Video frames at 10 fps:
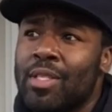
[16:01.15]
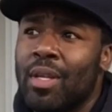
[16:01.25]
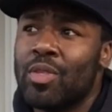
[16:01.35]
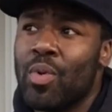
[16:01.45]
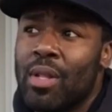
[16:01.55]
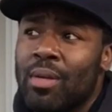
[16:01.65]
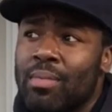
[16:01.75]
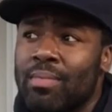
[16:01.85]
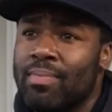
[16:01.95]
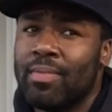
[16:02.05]
It's one of the
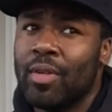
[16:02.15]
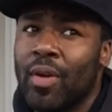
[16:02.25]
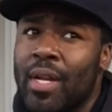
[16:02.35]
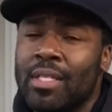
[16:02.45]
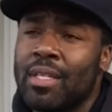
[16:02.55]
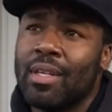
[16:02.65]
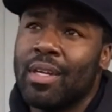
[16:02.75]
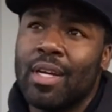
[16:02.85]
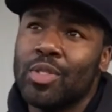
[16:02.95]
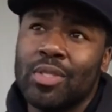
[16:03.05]
greatest
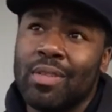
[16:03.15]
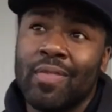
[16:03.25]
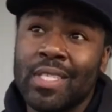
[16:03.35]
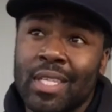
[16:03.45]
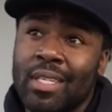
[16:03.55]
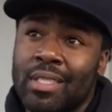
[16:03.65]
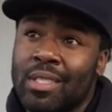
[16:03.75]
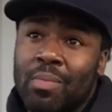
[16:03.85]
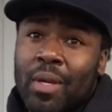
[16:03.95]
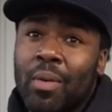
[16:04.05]
countries to visit, just
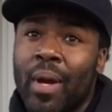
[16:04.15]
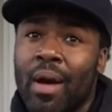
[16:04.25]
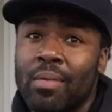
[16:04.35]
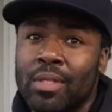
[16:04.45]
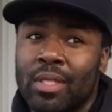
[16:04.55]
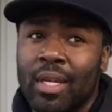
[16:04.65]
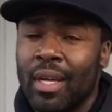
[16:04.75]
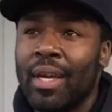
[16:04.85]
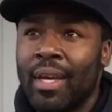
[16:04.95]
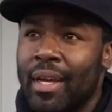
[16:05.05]
to be around, just to
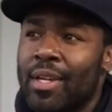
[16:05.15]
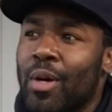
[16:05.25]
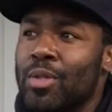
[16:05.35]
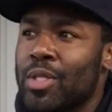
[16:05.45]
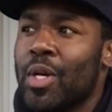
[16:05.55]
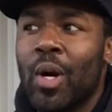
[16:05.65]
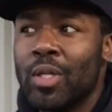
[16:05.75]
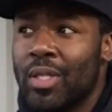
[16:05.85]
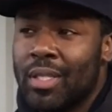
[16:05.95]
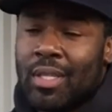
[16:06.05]
indulge in the
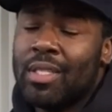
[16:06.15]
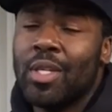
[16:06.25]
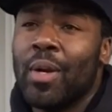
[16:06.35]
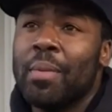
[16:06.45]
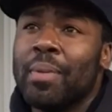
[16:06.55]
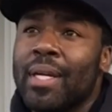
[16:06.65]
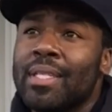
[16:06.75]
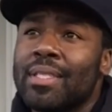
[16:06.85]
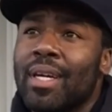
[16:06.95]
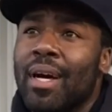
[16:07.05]
culture. It's a great
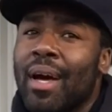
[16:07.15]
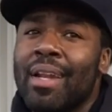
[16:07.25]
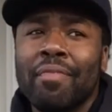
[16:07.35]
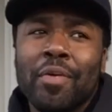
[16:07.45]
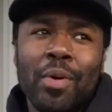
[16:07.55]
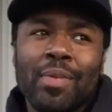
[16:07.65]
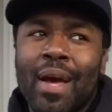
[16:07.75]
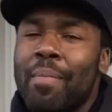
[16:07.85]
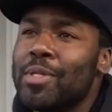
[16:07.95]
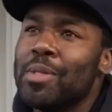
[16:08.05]
place. I definitely would if
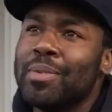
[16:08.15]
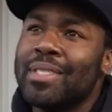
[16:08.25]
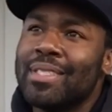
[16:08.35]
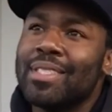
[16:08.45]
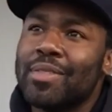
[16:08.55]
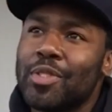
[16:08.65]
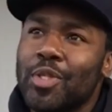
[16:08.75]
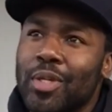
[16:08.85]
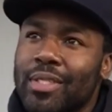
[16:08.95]
the opportunity presented itself, for sure.